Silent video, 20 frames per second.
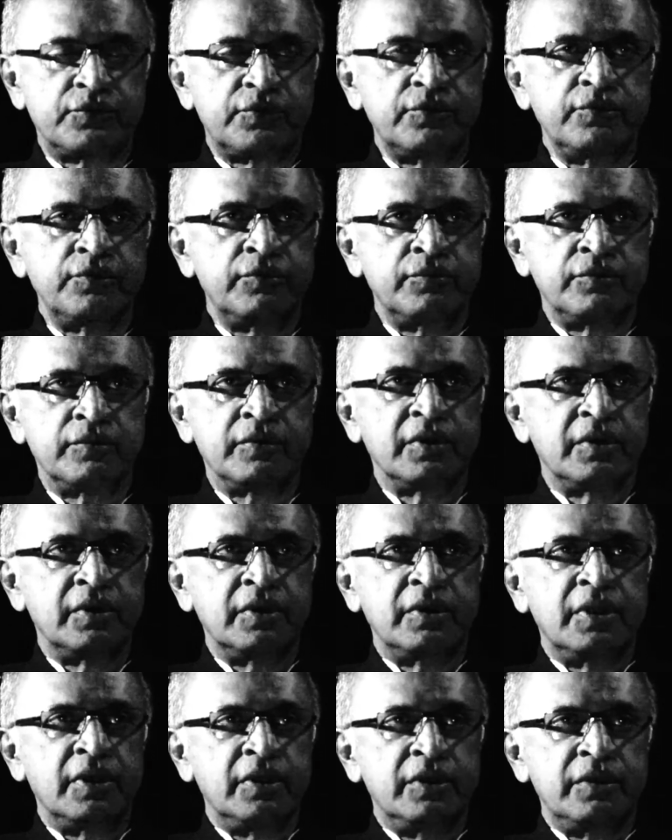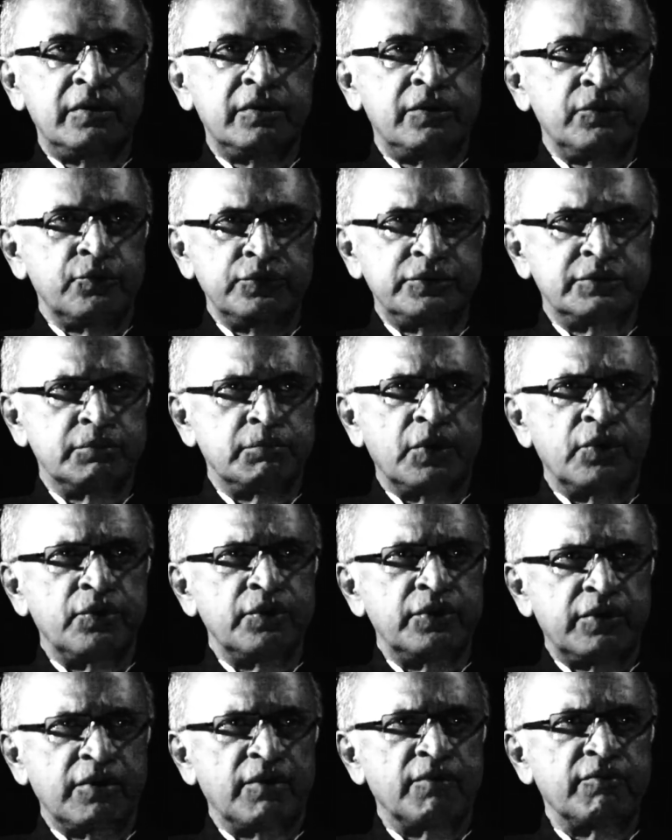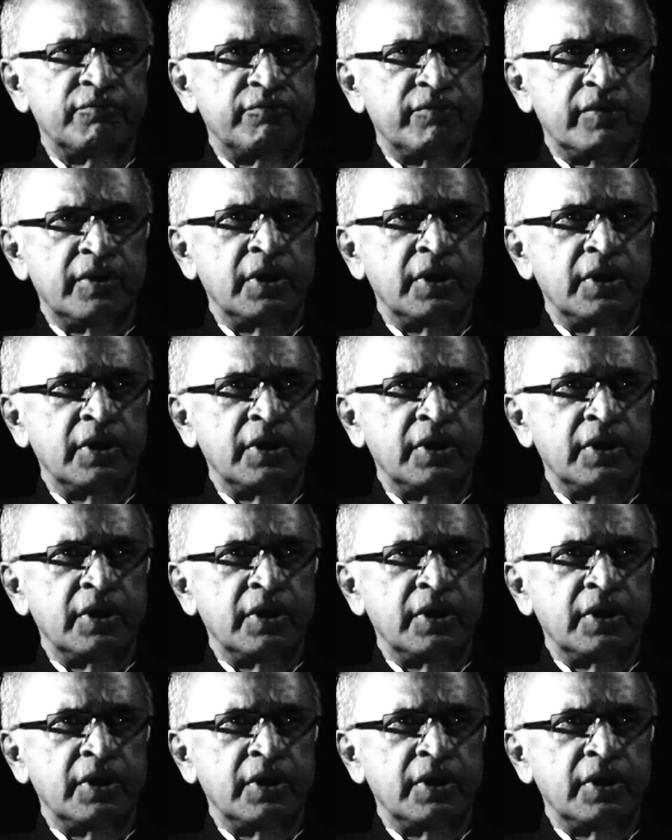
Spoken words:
through huge amount of